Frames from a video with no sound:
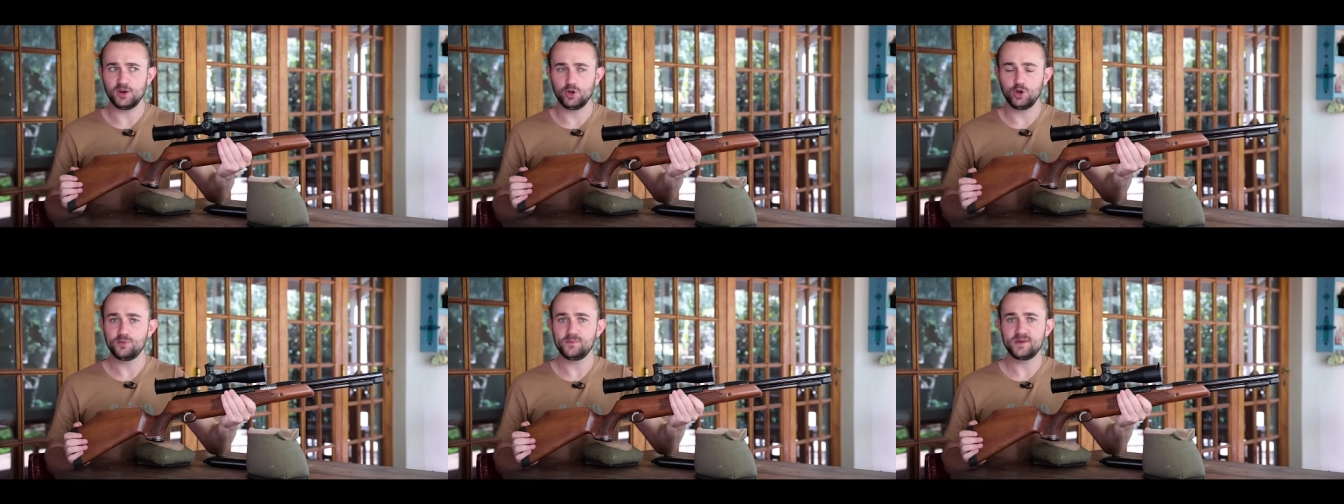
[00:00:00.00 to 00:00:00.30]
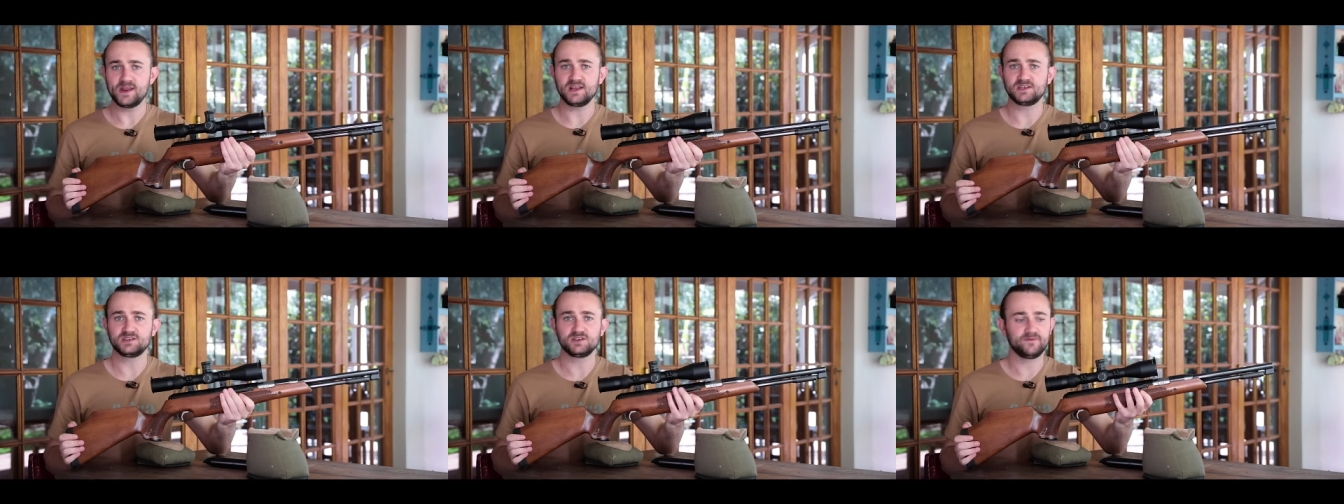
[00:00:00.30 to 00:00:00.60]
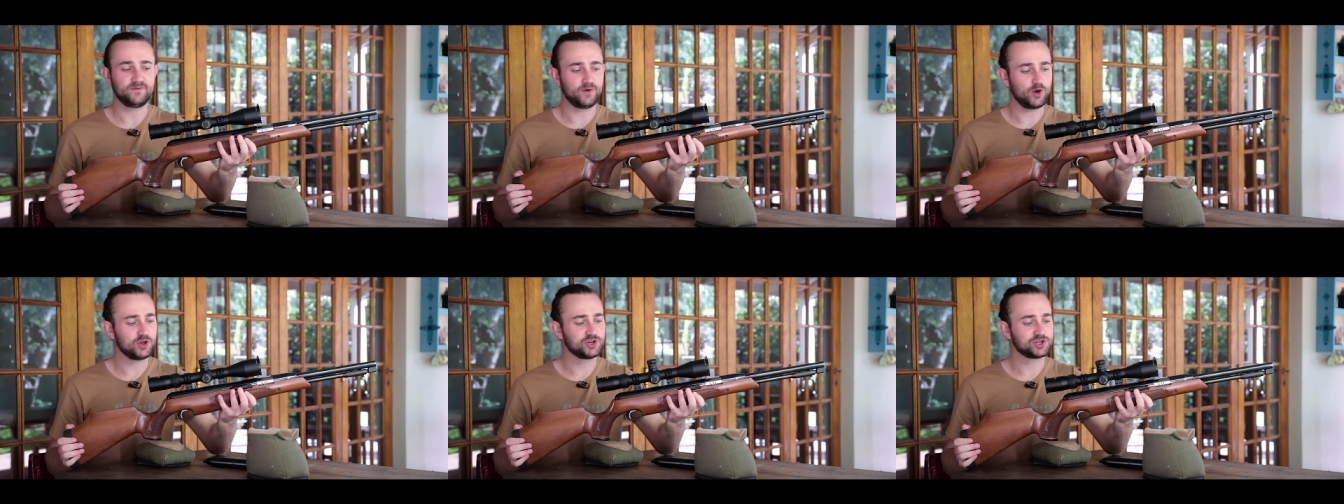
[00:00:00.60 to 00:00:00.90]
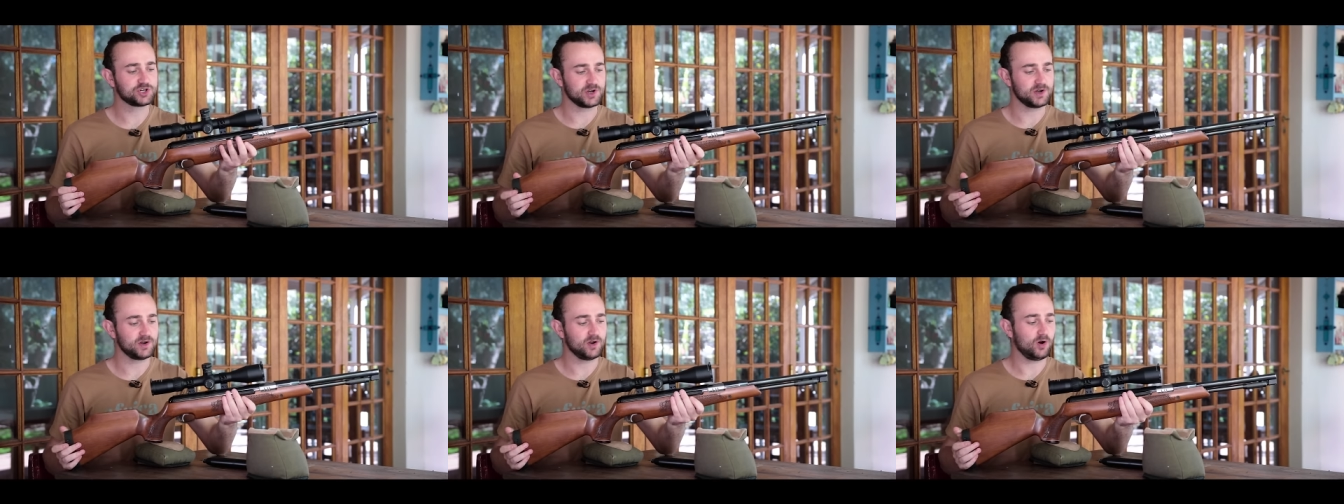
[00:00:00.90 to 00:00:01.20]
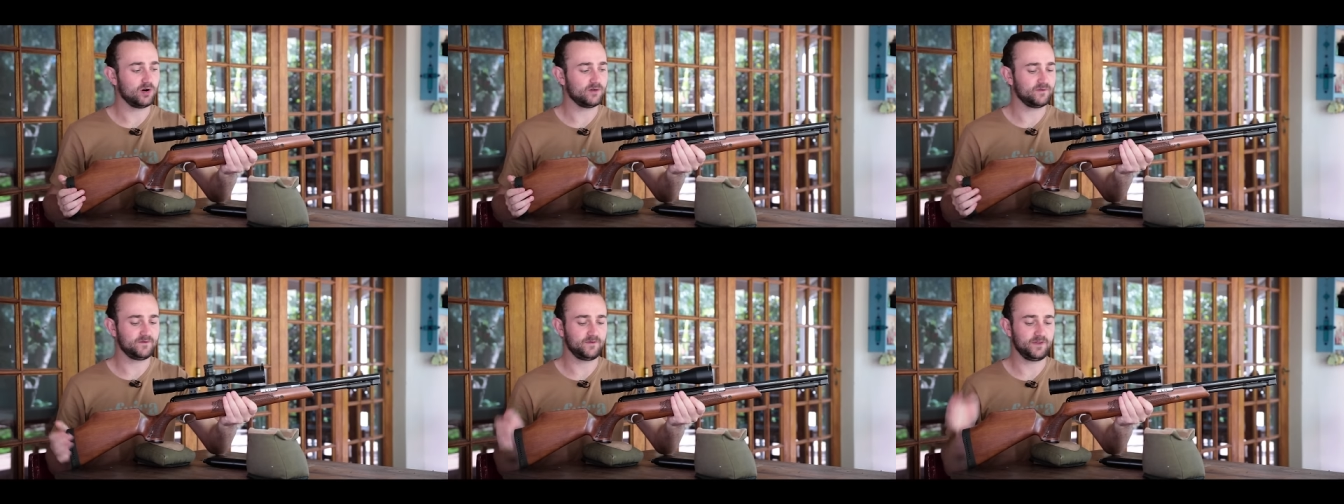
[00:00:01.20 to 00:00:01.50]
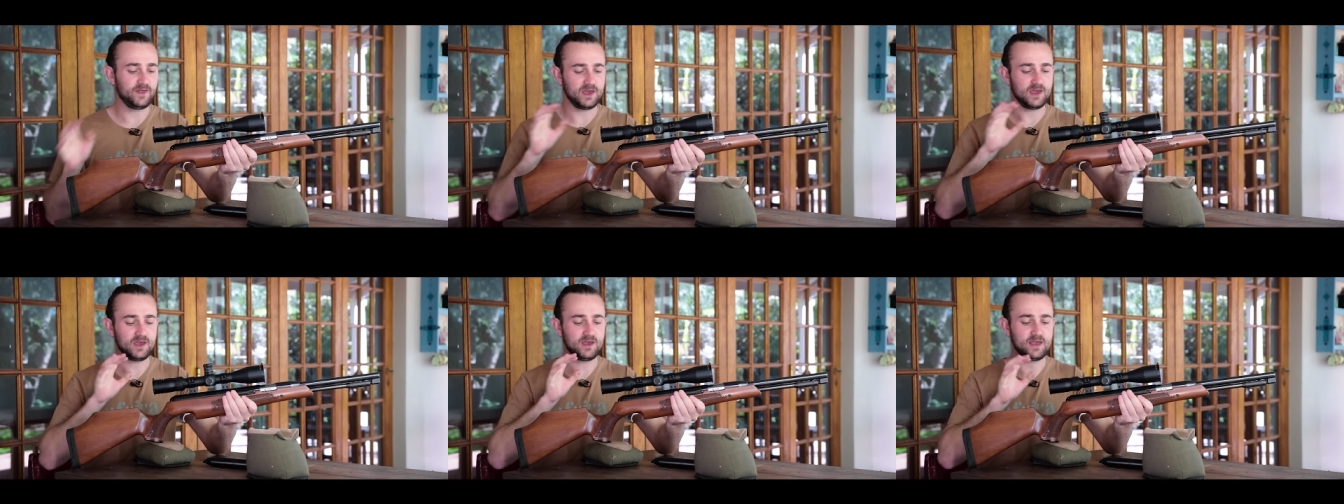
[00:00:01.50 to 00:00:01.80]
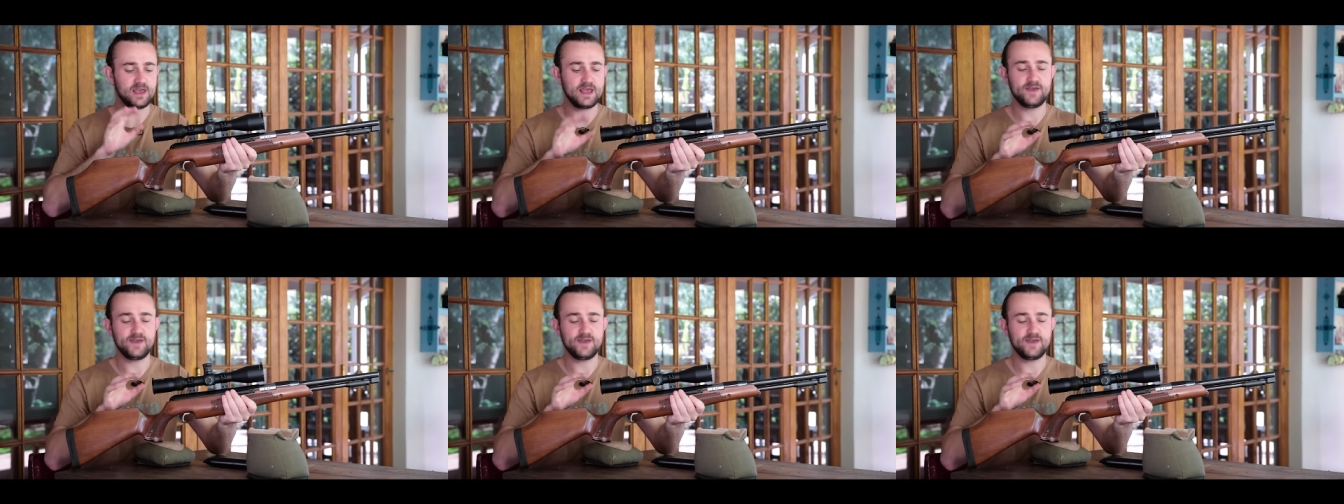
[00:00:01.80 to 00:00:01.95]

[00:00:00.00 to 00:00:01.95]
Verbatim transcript: illuminated version of the